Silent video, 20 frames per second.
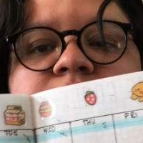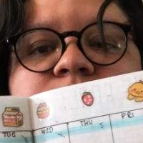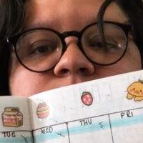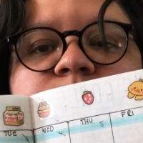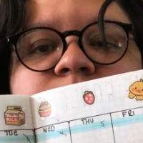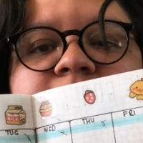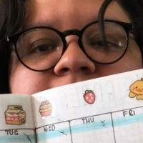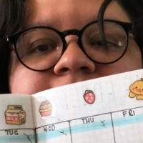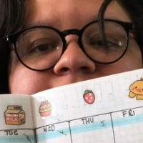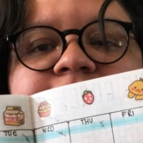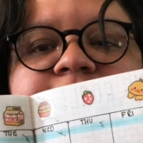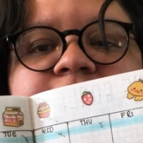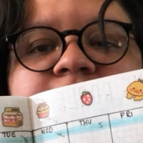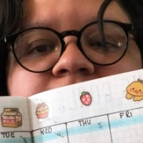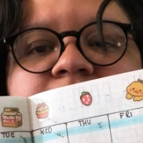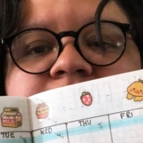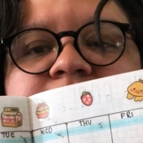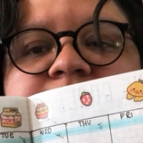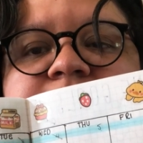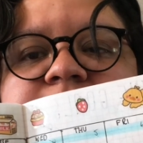
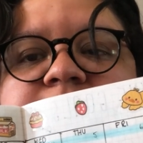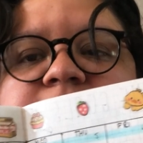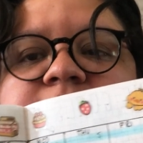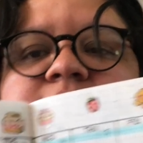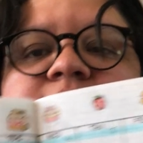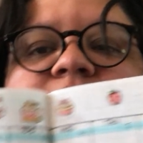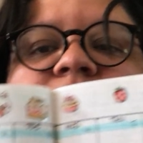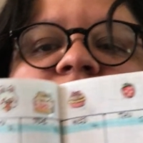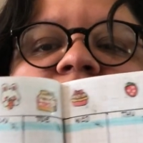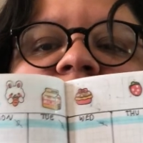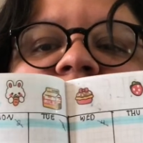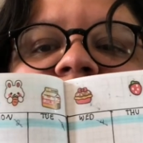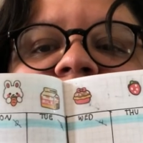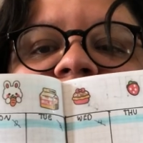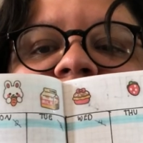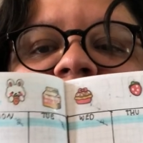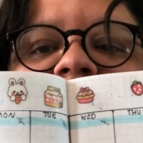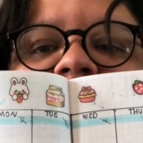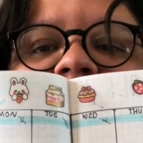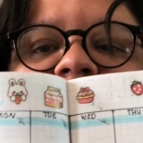21st
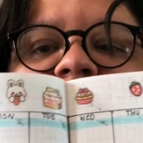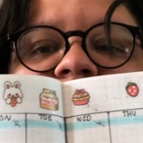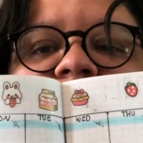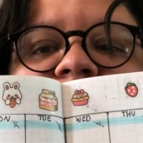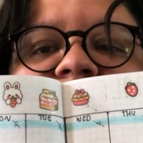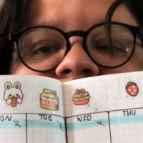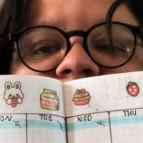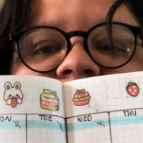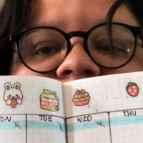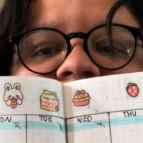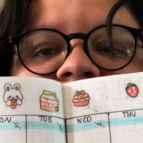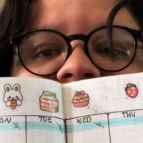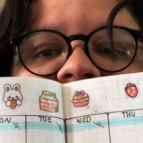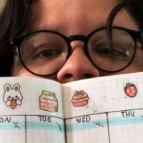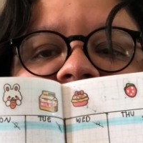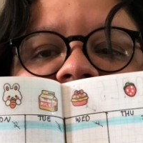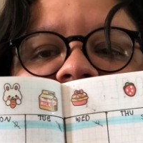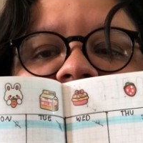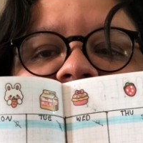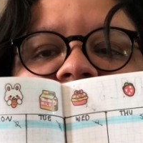to the
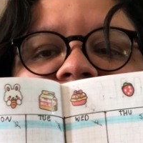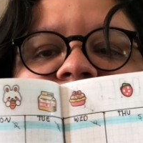22nd.